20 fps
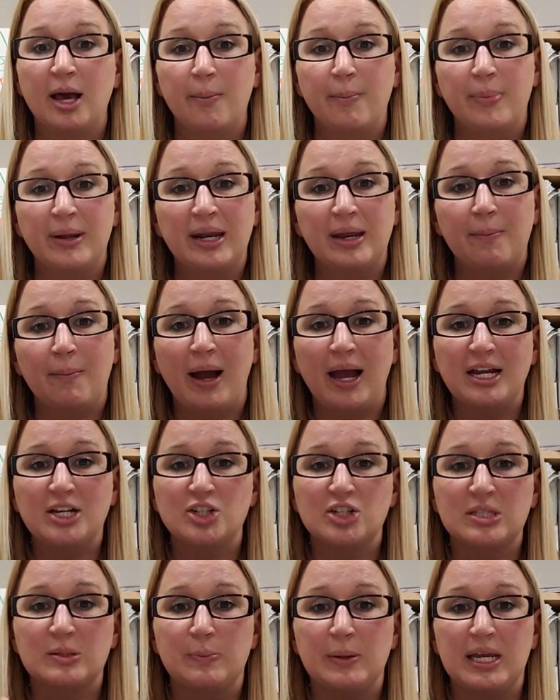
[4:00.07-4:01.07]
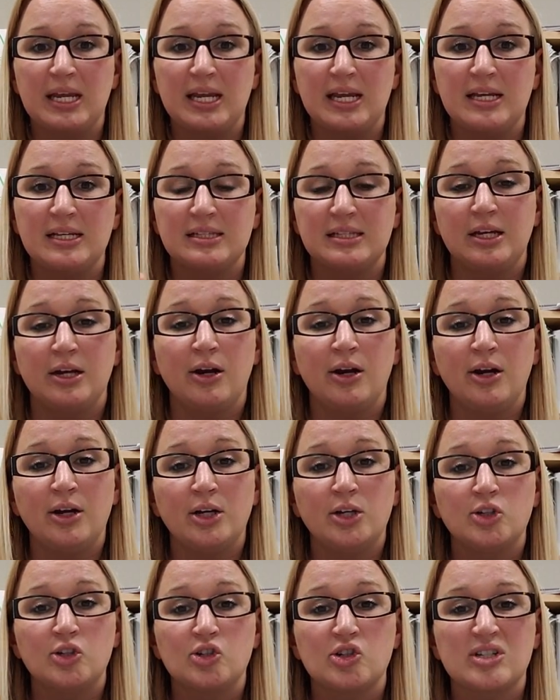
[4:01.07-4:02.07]
but it might just be easier
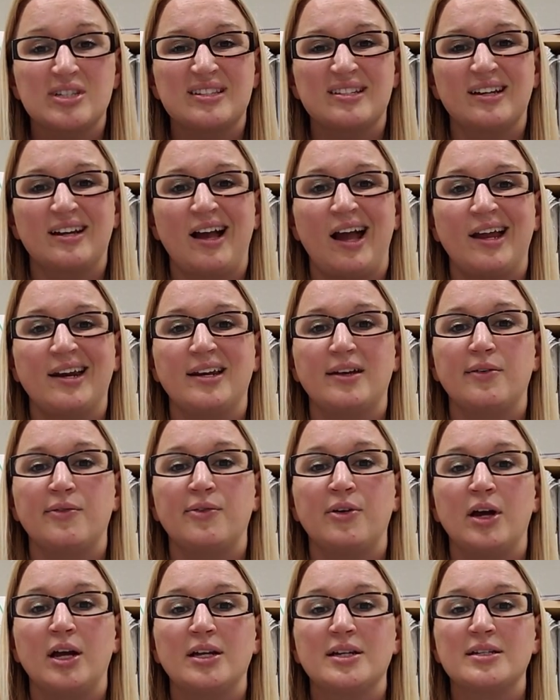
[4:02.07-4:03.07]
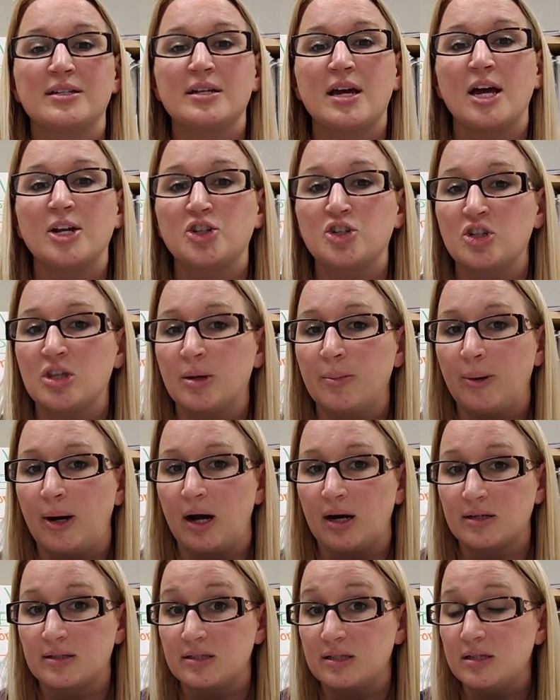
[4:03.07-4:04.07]
just to kind of touch the
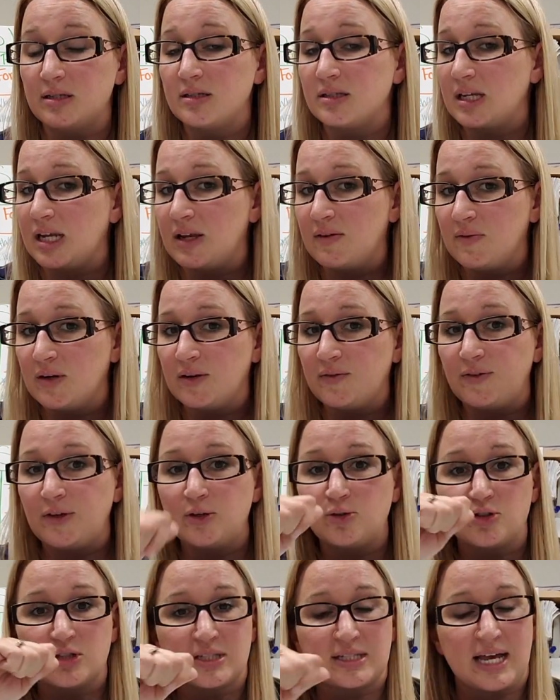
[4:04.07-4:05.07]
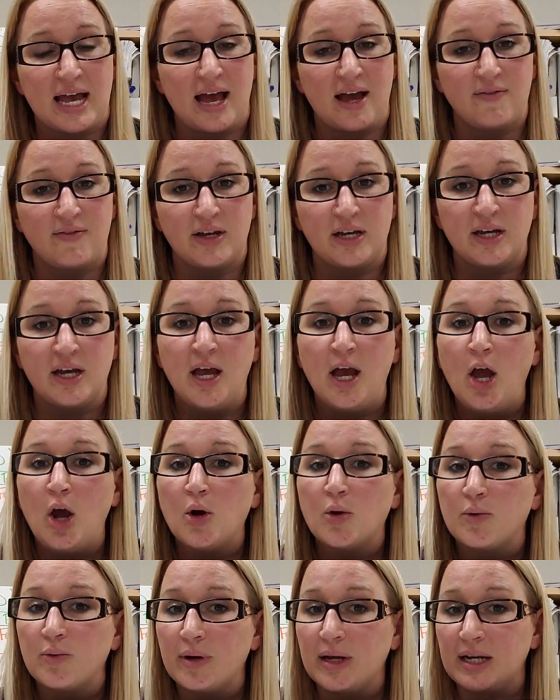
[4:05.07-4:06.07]
boxes, even if you just have it
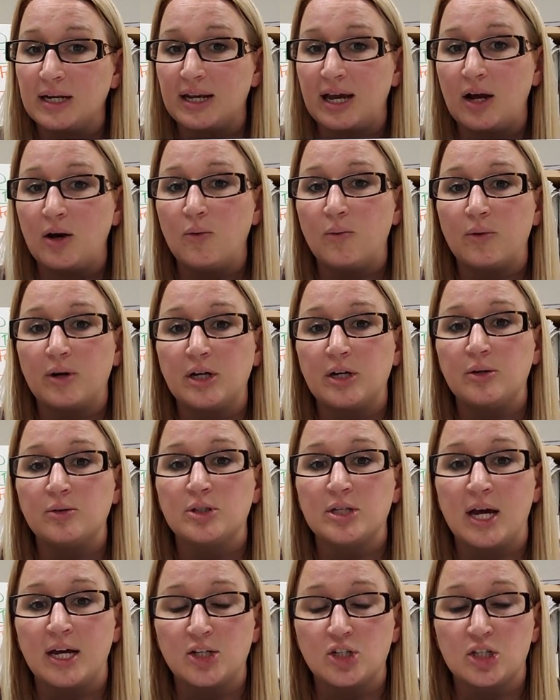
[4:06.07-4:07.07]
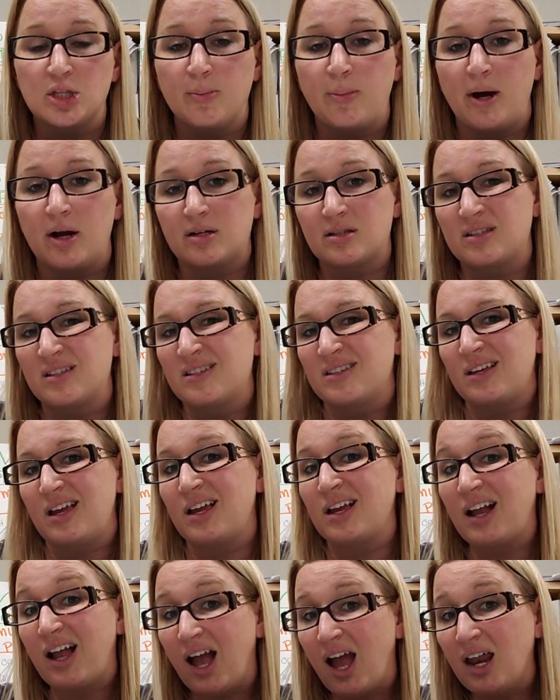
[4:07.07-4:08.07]
written out where you touch the boxes
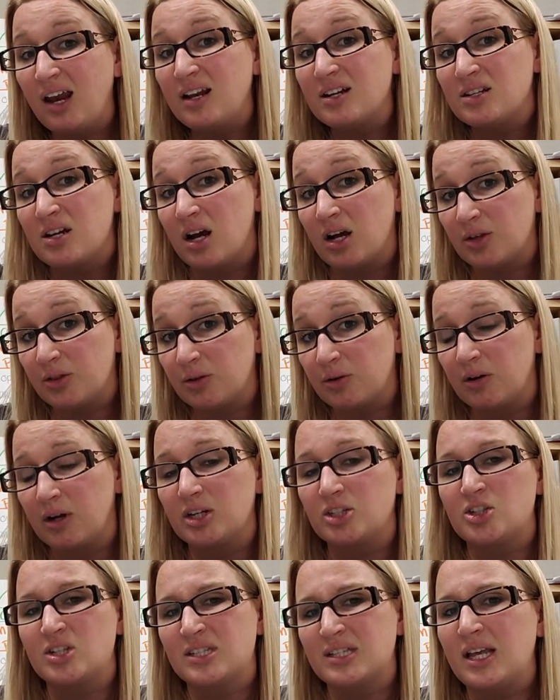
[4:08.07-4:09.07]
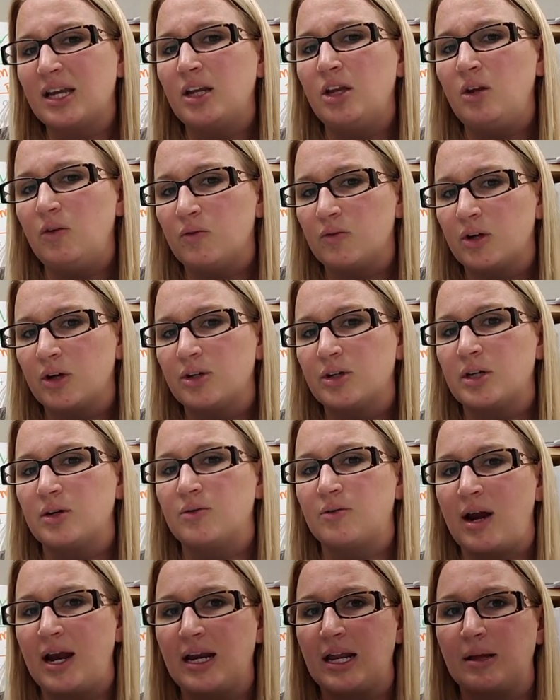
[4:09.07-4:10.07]
and kind of talk through it, just like you've learned in
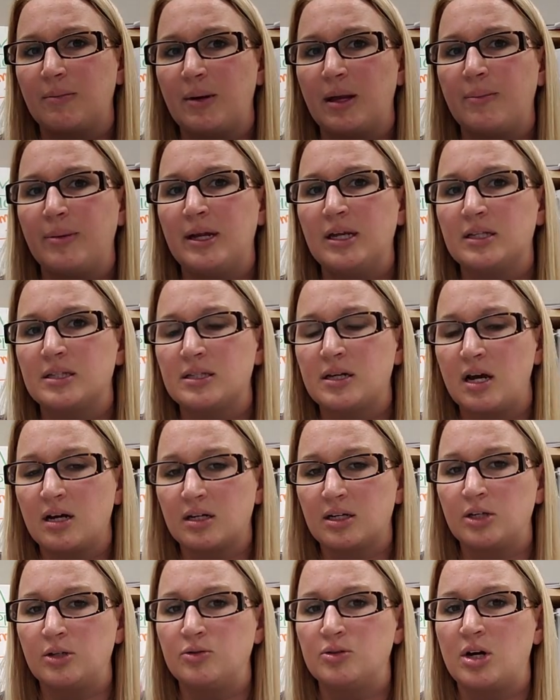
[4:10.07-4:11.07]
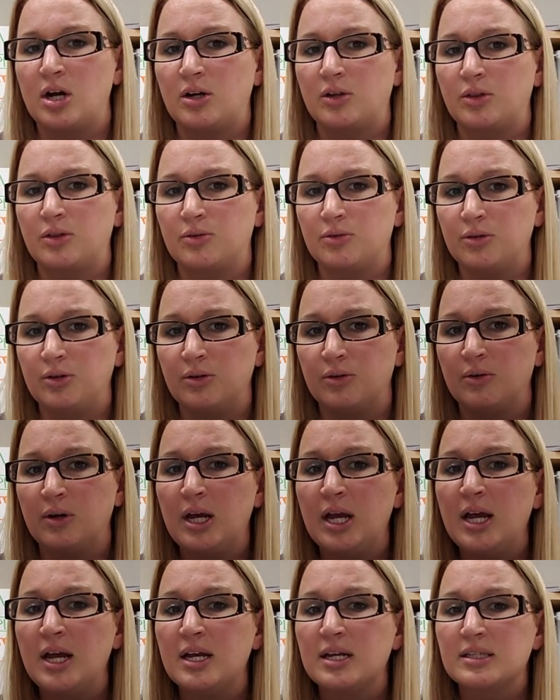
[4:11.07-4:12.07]
writing. Maybe you talk through
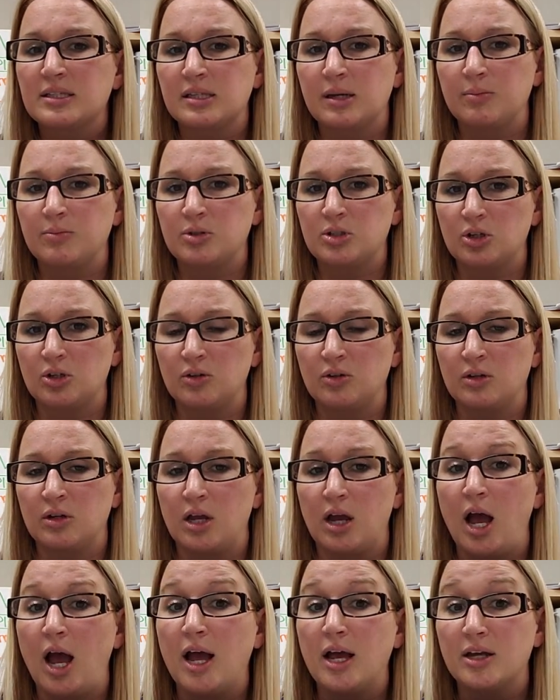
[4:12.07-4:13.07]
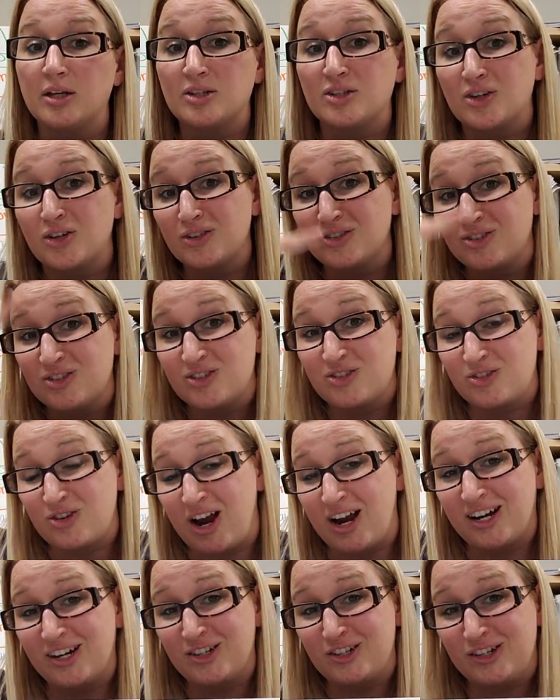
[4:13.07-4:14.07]
some certain
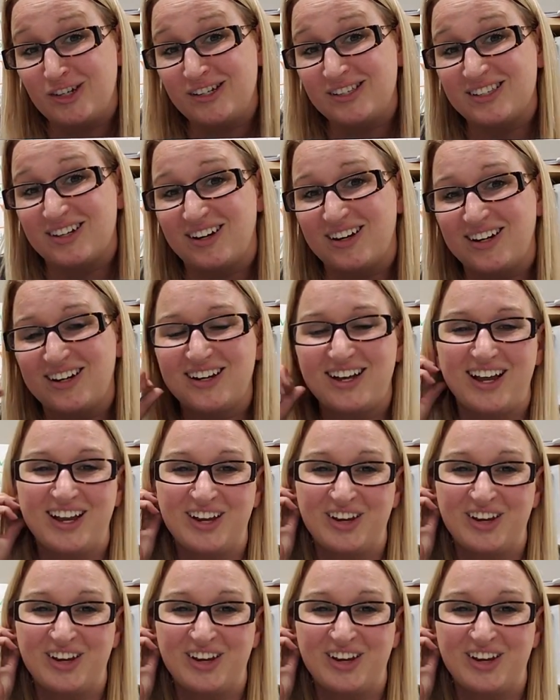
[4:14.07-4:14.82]
strategies on,